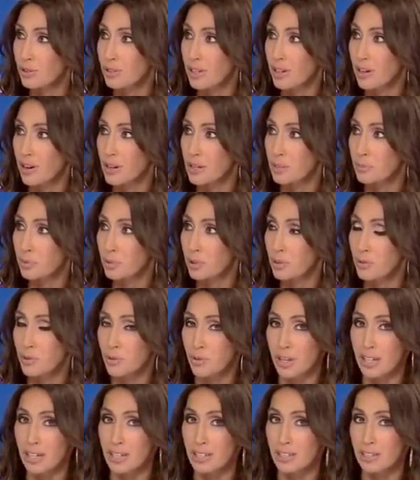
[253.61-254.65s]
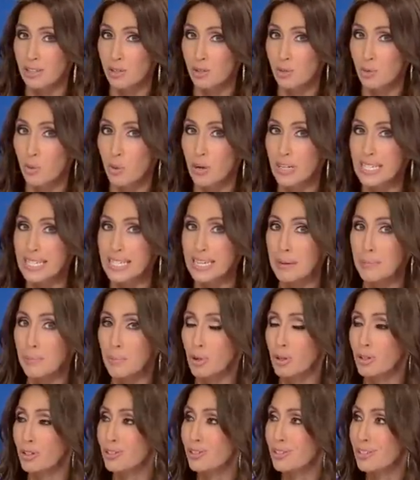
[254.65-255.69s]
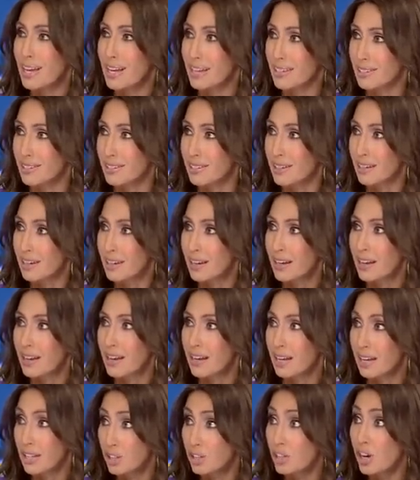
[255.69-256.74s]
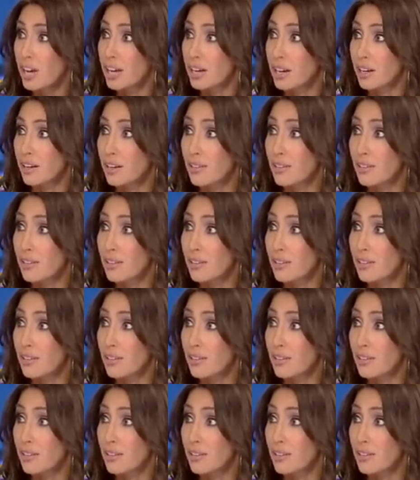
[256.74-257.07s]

their unemployment rate is twenty percent. In China.